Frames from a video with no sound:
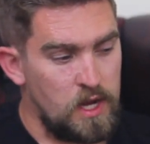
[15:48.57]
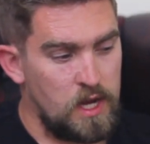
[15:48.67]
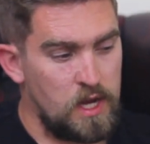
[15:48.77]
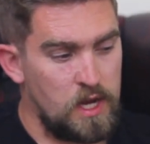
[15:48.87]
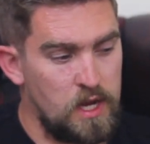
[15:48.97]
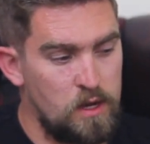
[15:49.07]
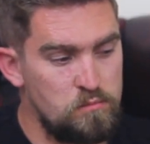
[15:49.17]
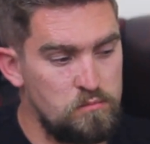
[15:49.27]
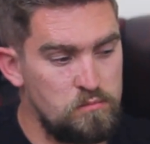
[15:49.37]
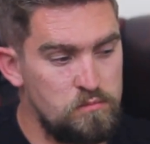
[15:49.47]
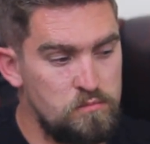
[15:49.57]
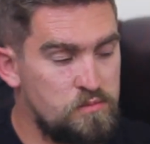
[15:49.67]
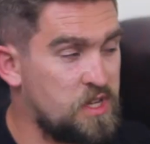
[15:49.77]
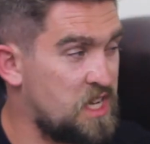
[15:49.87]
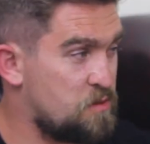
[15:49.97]

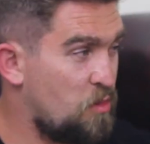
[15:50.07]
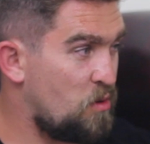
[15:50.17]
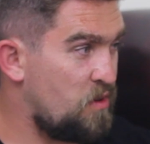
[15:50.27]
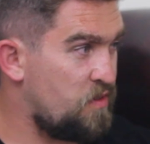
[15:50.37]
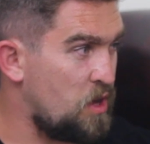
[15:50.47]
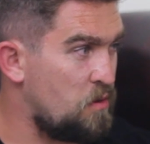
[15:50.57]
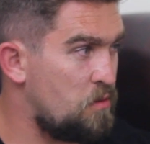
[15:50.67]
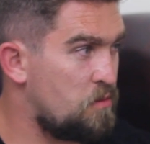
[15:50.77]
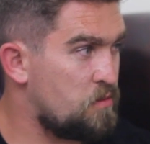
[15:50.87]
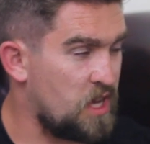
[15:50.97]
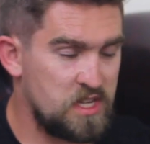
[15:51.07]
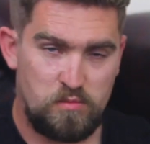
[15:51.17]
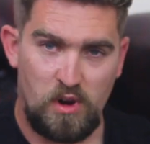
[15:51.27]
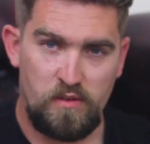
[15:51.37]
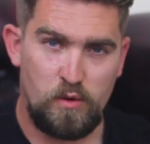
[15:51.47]
That's my review. That's
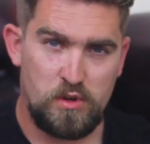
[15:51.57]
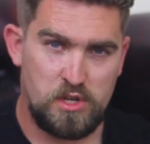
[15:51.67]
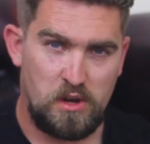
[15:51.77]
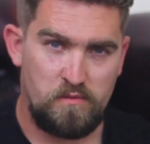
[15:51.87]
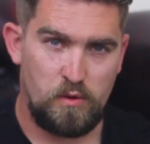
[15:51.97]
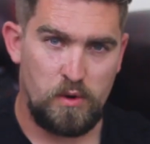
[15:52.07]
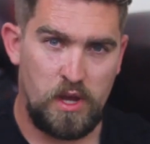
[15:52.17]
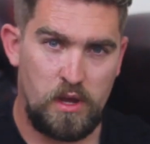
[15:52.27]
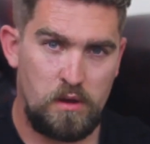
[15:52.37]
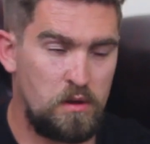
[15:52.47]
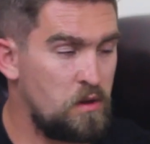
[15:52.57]
what I've got time for here.